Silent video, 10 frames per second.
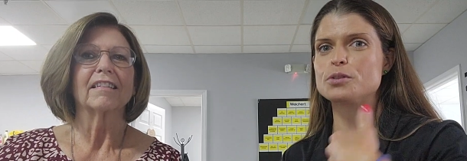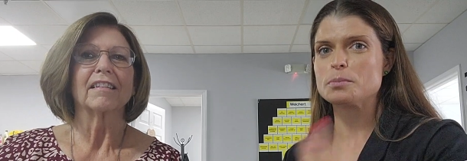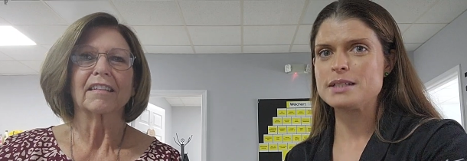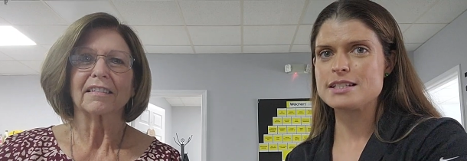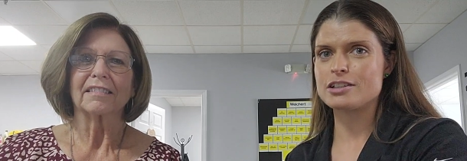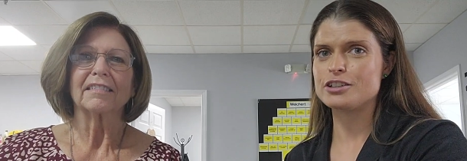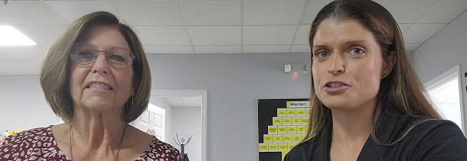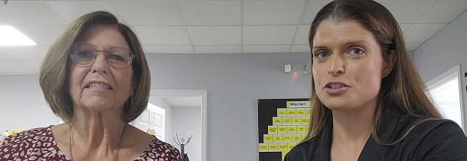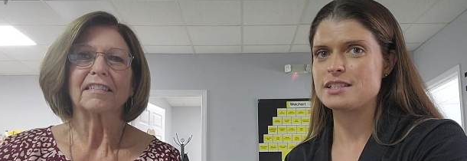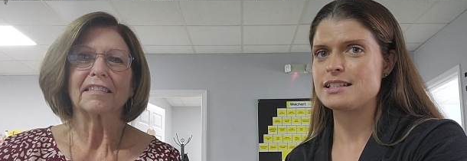Speaker 1: for me to
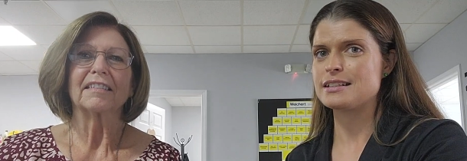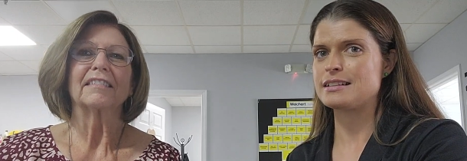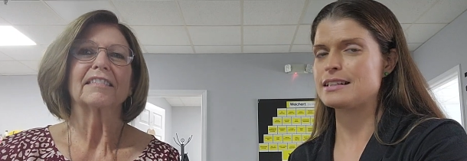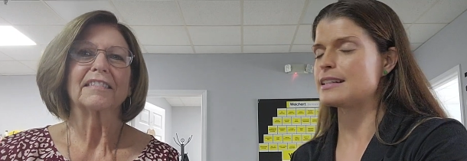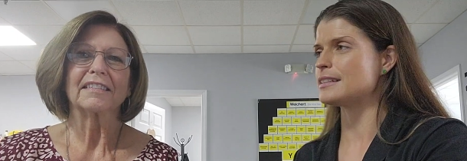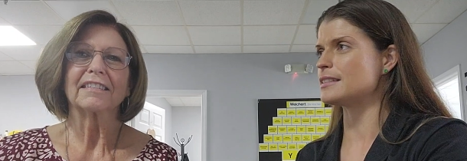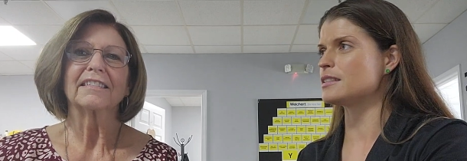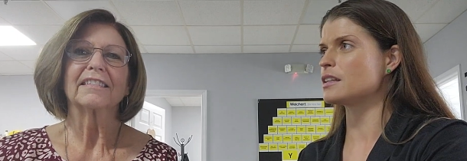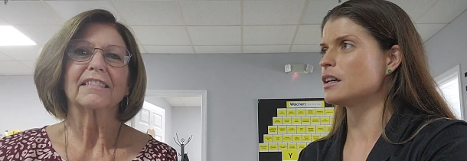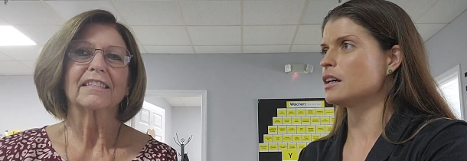understand as
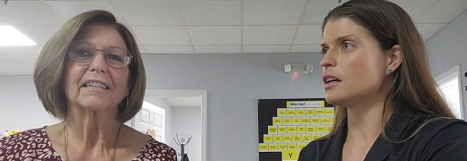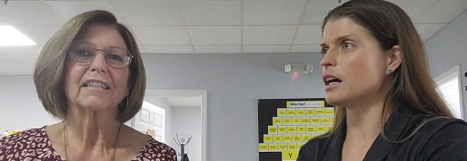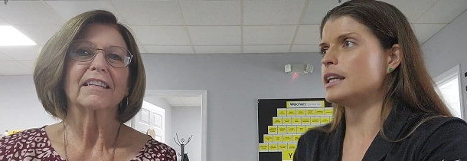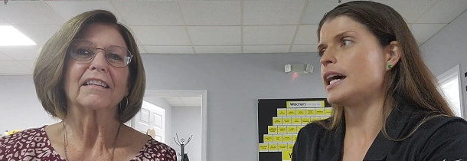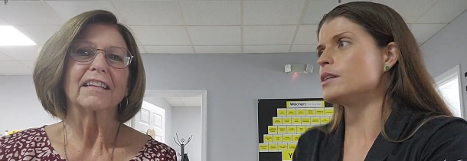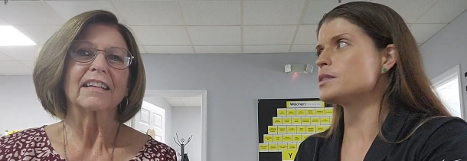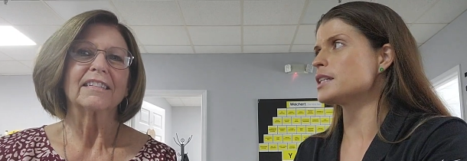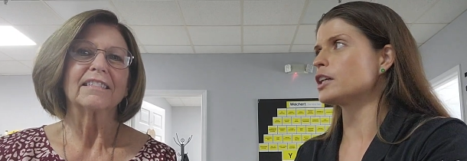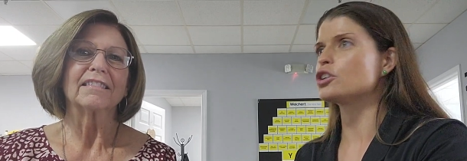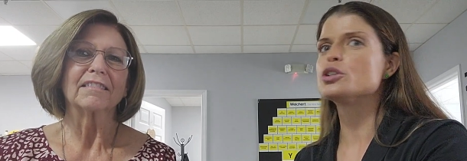an
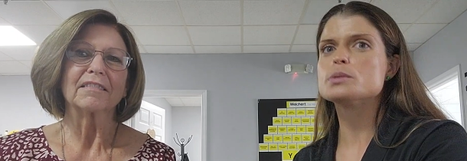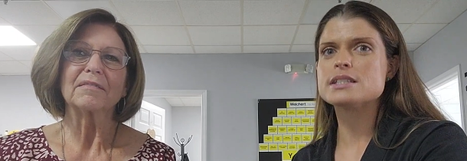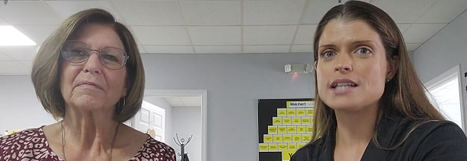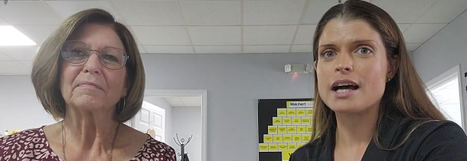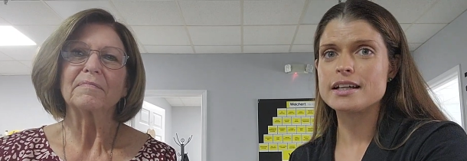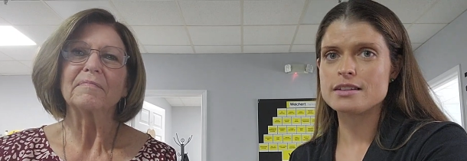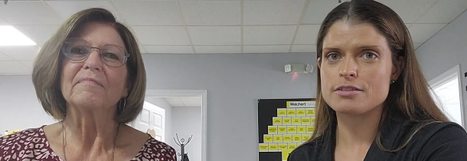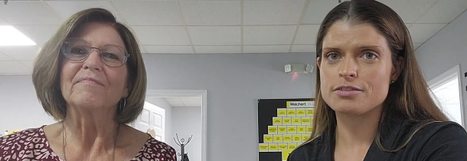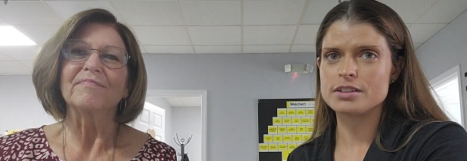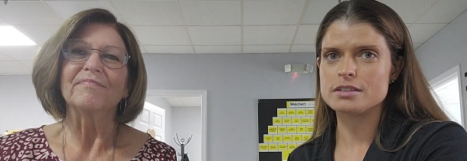outsider who is not in the
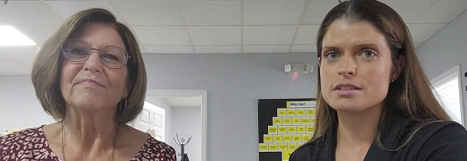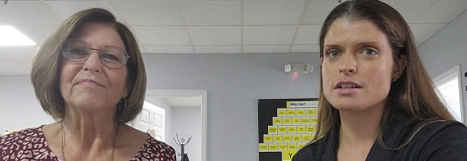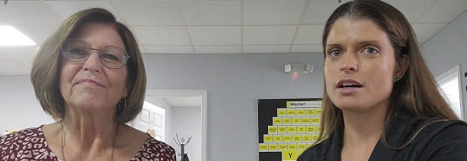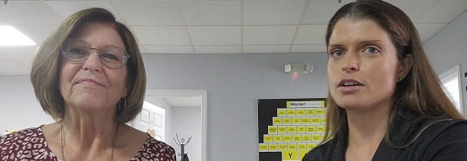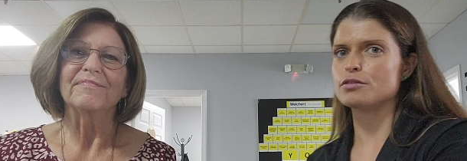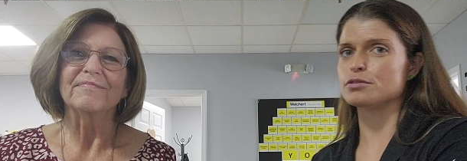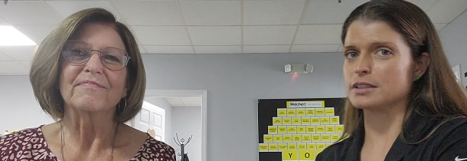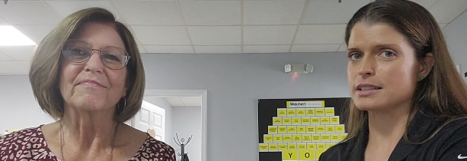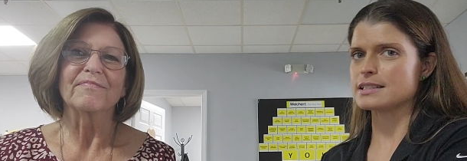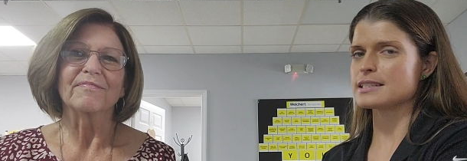field of
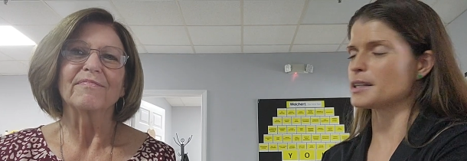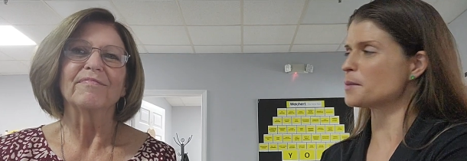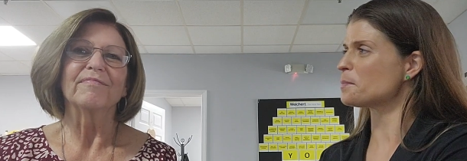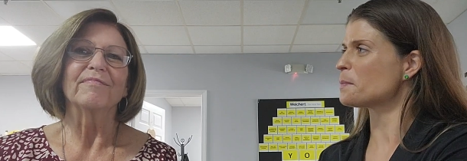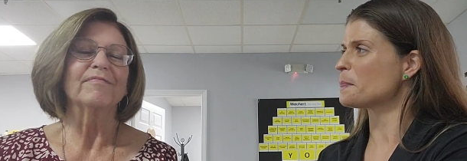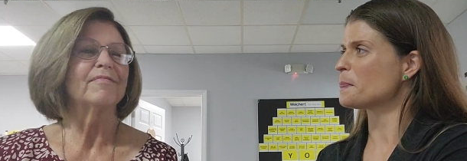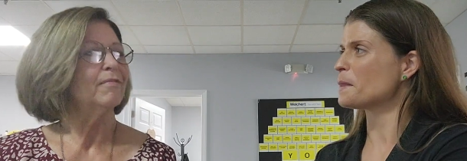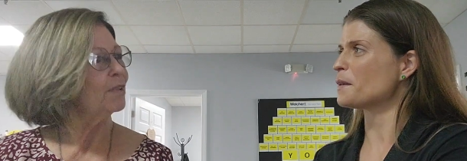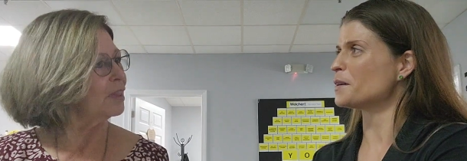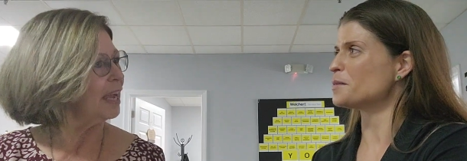real estate.
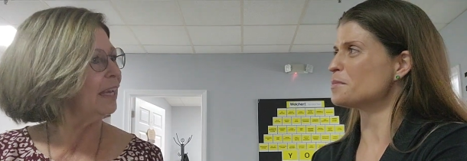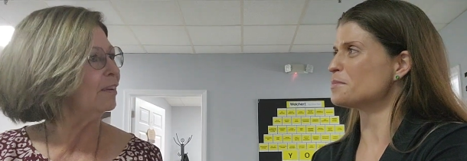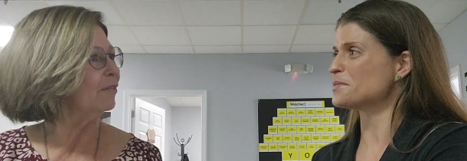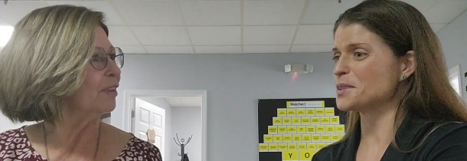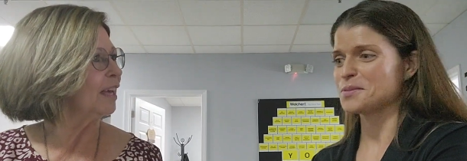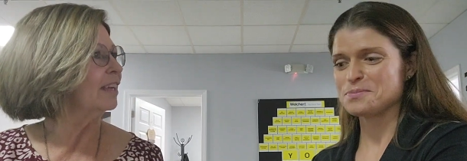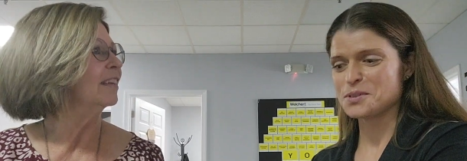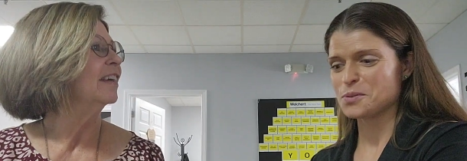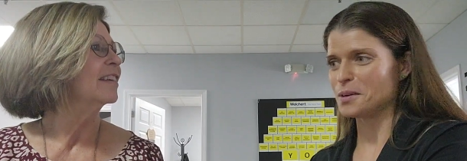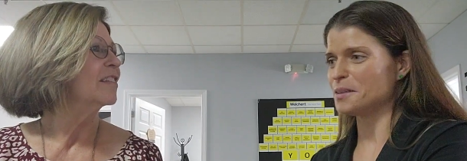
Speaker 2: Well, thank you for that. You're
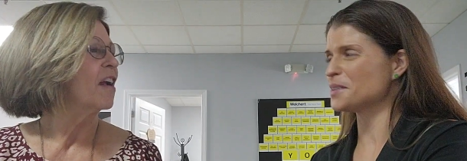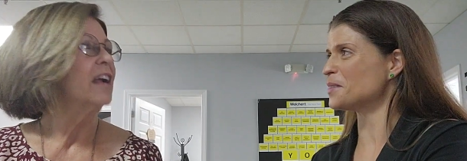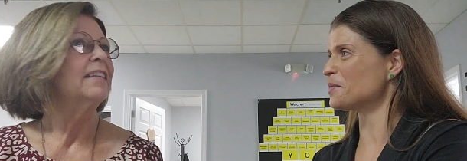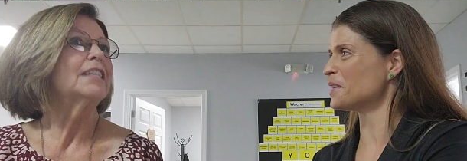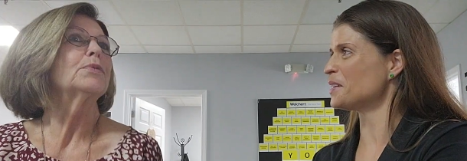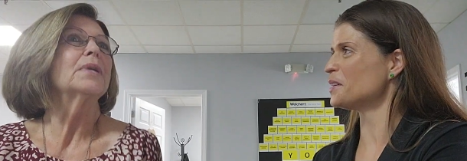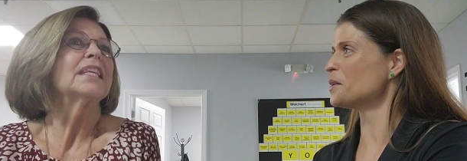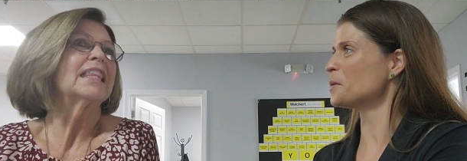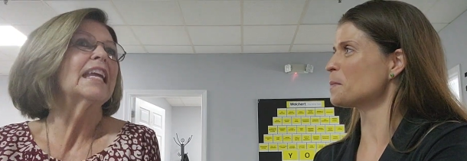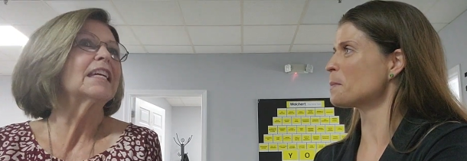welcome. That's thank what you. I
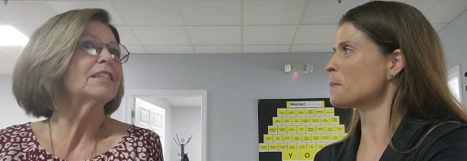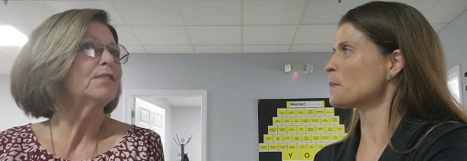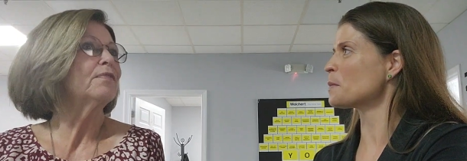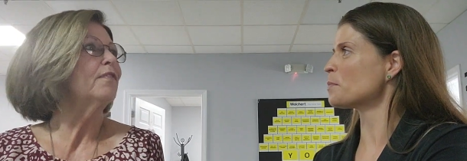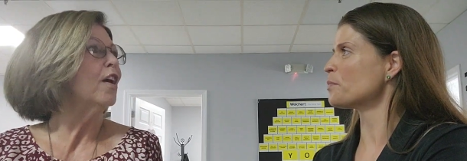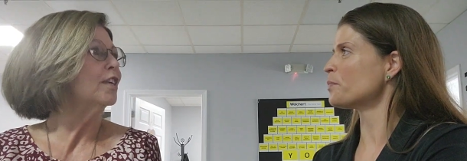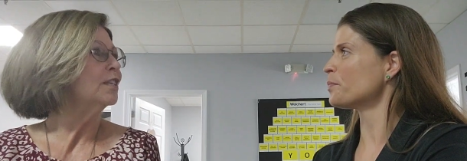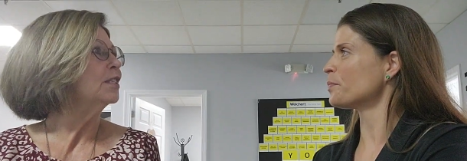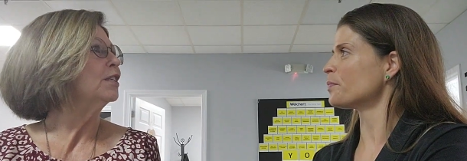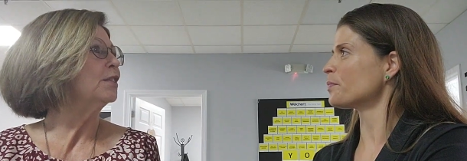think is fun
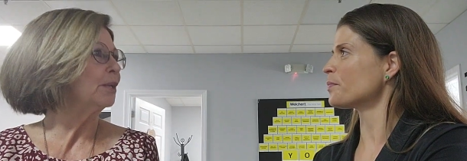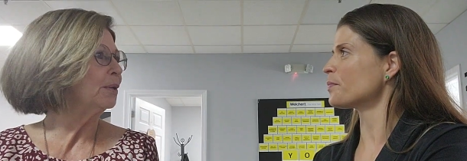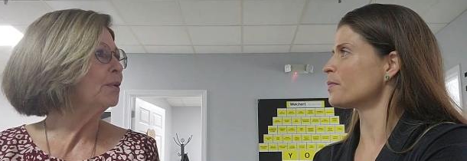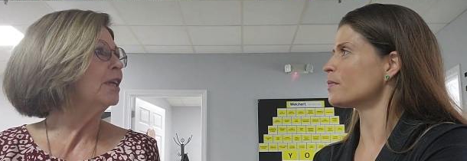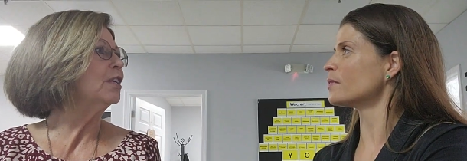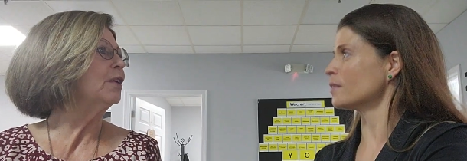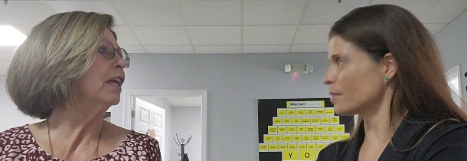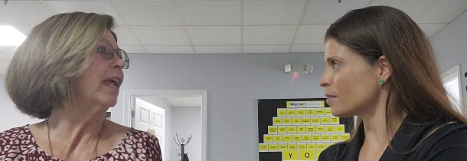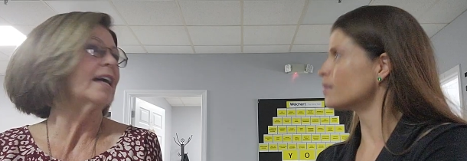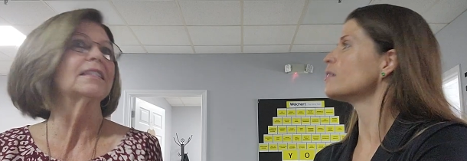to do, and you get
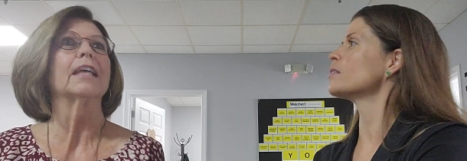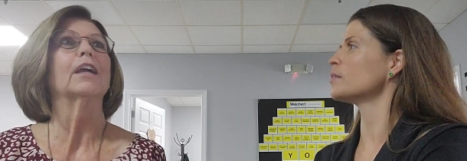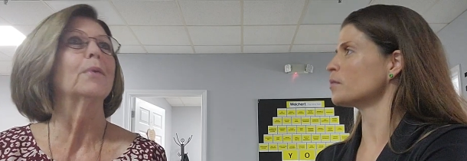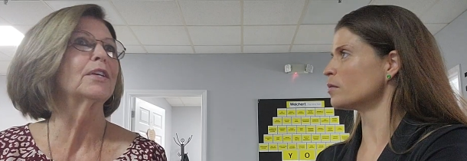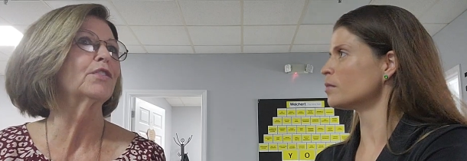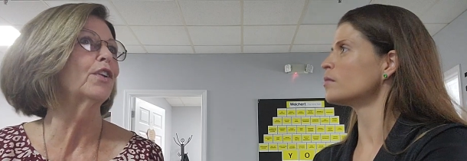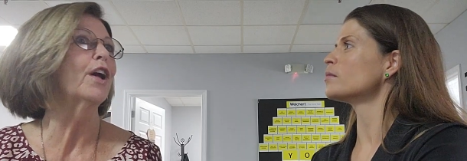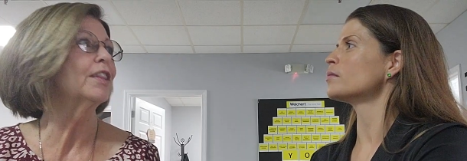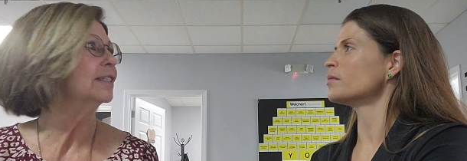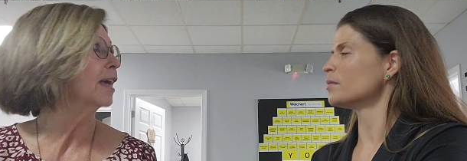asked that question all
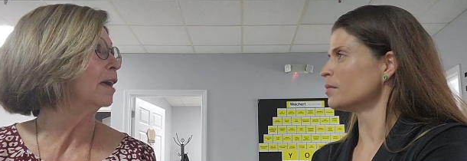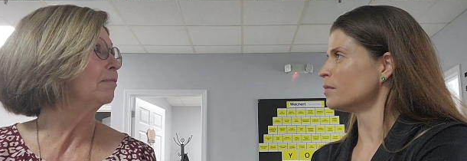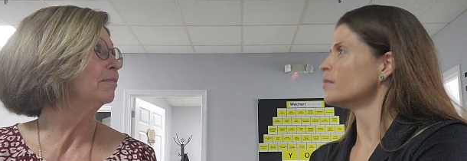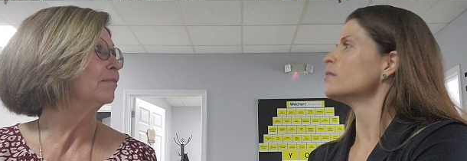the time.